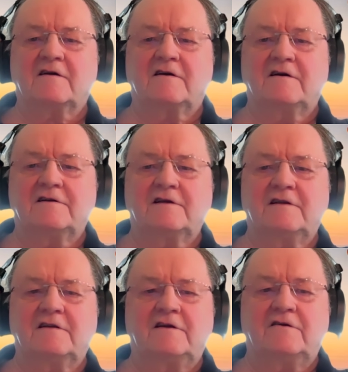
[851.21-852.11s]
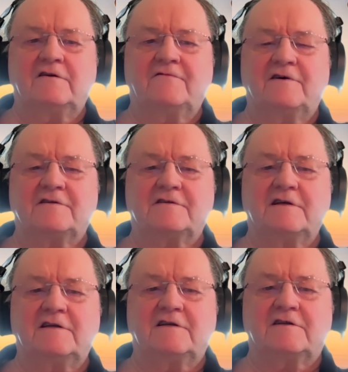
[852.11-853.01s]
Curtin
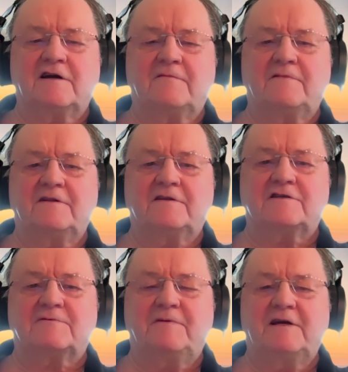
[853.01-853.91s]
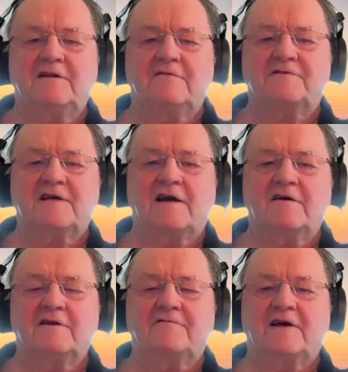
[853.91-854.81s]
University determined the speed of
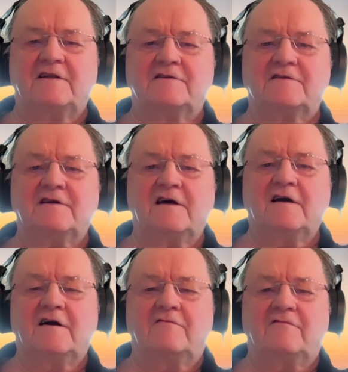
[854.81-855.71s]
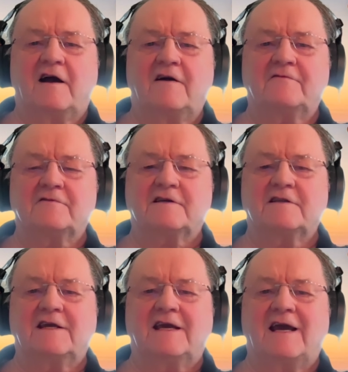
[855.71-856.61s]
sound events arrivals
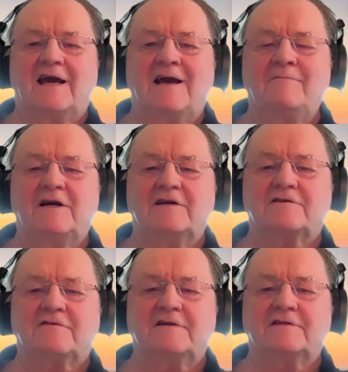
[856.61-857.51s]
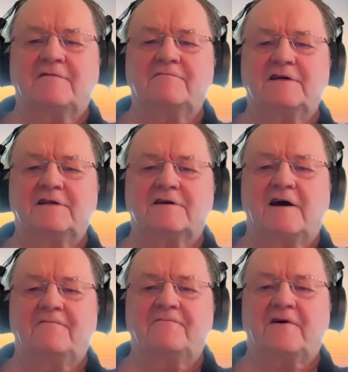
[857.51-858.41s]
in the MH370
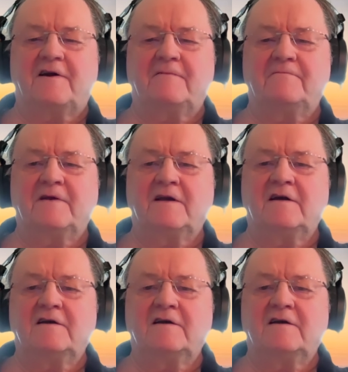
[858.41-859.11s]
timeframe